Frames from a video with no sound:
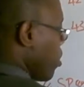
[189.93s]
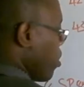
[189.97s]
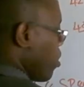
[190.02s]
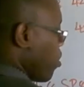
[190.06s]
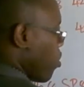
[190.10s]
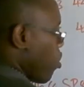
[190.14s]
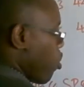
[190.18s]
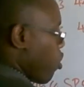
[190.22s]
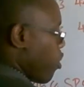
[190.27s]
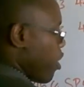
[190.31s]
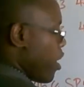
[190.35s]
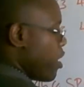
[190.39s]

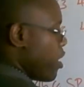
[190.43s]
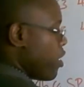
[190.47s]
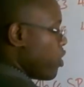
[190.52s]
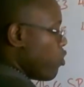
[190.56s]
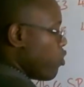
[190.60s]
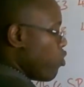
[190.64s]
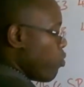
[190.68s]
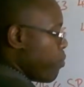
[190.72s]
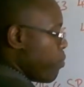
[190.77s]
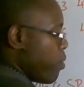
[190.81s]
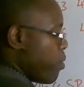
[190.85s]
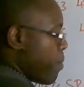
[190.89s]
or n
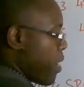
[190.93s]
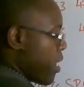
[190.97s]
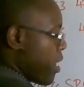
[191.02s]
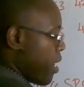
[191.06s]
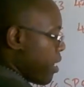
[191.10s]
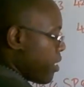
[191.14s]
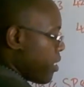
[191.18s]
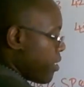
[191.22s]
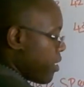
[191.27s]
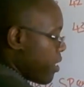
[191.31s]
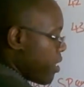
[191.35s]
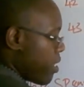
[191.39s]
cubed
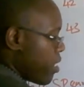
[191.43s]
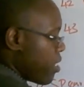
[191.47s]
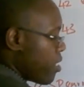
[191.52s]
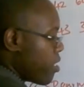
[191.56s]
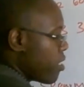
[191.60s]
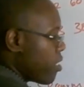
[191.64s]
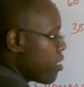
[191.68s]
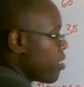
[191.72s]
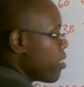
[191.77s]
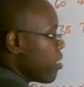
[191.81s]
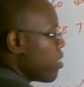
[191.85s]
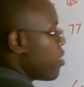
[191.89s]
minus n,
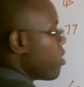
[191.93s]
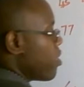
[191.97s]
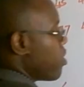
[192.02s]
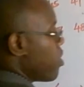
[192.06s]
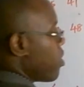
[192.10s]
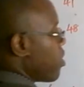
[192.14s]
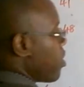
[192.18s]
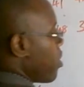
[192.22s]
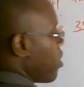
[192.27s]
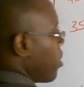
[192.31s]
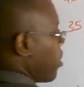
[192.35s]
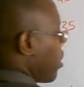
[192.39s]

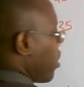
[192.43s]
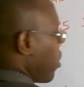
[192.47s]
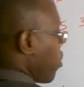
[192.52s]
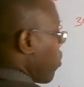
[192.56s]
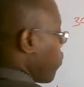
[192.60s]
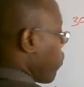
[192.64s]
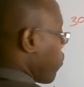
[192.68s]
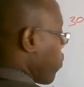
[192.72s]
and then of